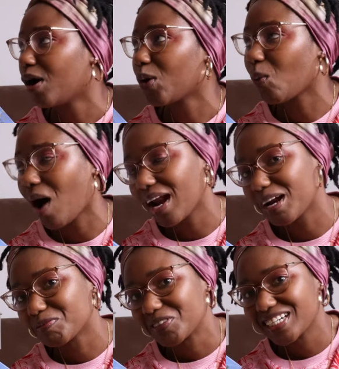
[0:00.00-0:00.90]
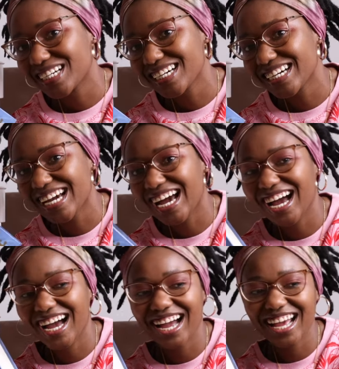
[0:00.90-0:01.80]
while I'm reading.
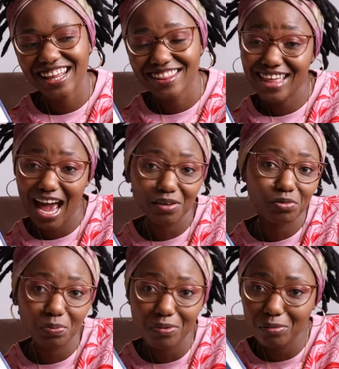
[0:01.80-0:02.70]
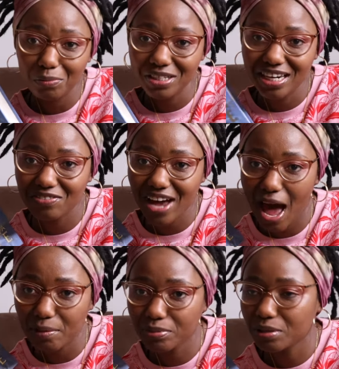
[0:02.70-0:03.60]
That will probably never
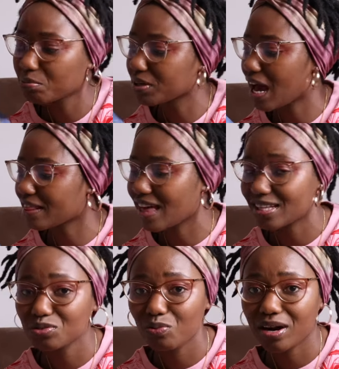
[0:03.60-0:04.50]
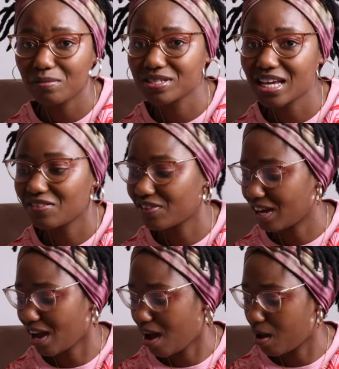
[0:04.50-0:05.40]
happen, but that's what I'm
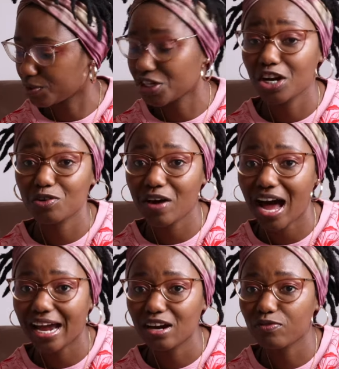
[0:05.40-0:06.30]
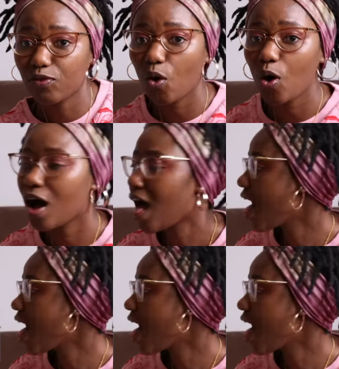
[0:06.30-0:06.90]
saving Chain of Iron for.